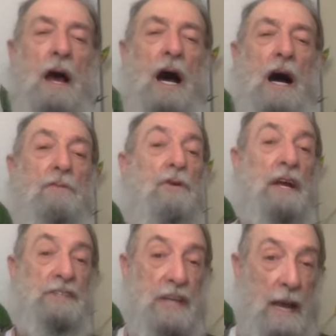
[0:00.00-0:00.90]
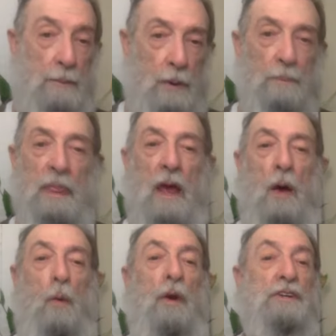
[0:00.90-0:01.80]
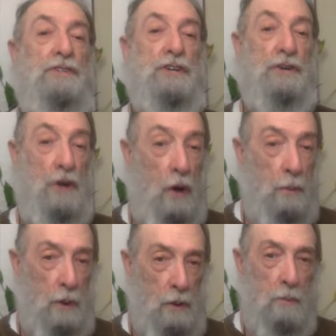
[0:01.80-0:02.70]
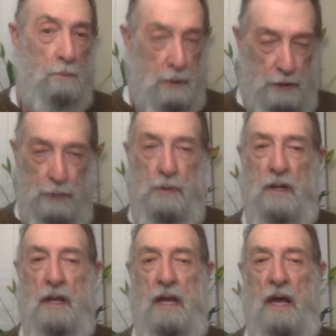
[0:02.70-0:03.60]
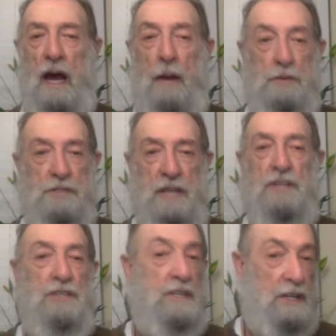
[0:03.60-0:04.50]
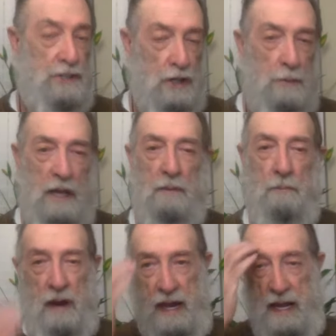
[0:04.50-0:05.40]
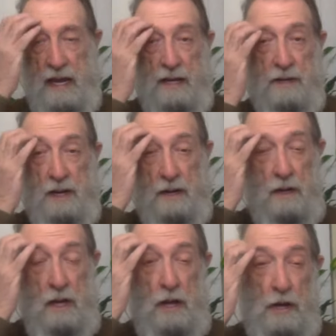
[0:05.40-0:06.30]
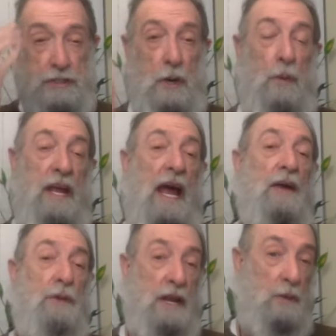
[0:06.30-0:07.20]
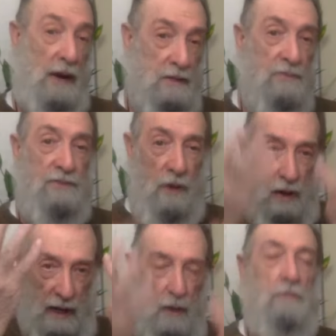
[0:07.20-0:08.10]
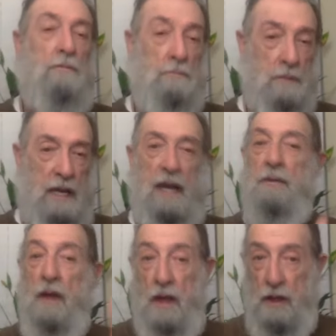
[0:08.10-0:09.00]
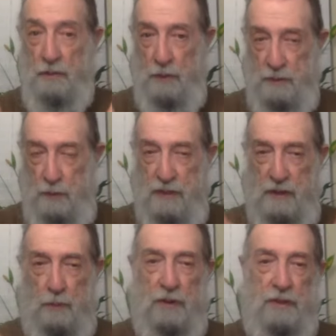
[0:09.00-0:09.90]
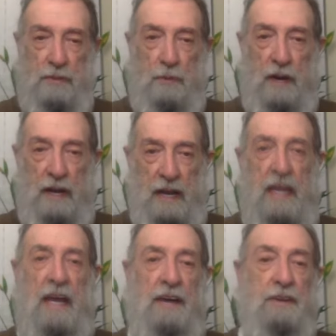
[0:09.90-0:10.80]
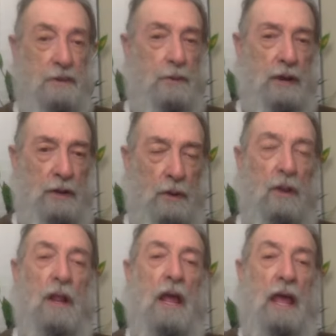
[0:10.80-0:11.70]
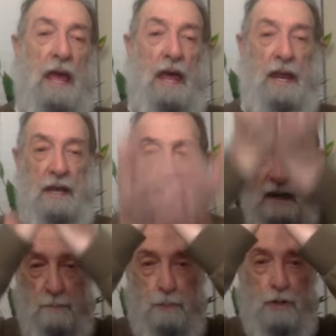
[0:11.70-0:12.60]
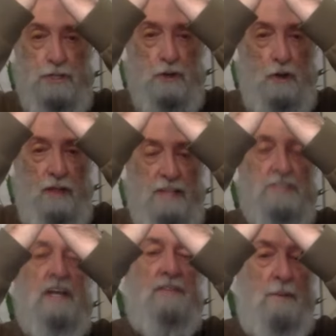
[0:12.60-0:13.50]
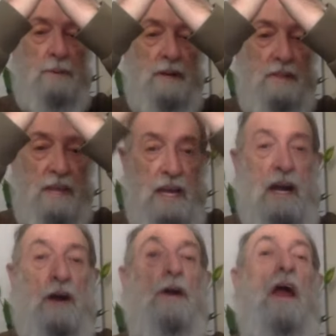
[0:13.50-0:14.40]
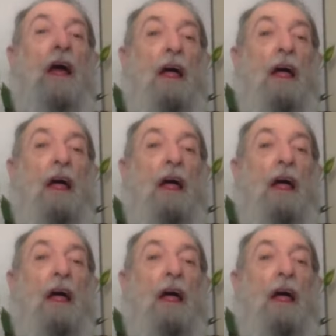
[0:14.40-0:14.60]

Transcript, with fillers: uh, for example, when Chernobyl blew, yeah, I was stationed in Germany, and uh, so we had radioactive fallout. Okay, when when when when it hit critical and it kind of pushed all that stuff up into the air,